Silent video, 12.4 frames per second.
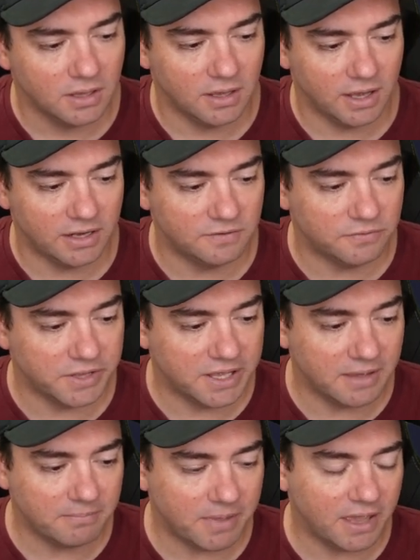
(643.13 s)
And if we
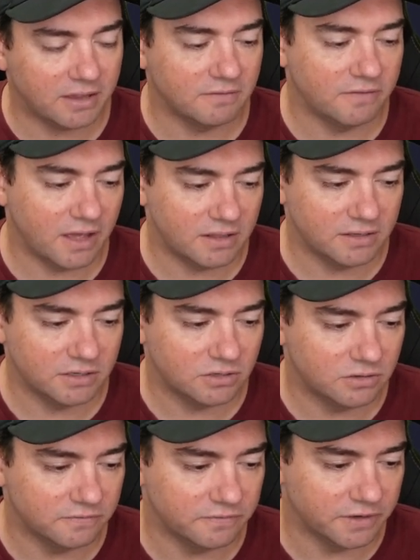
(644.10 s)
get back a valid
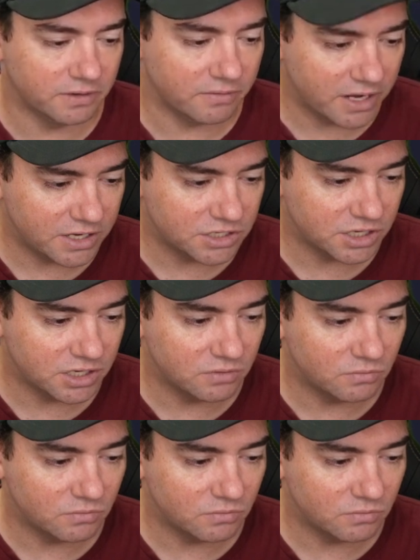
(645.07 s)
configuration,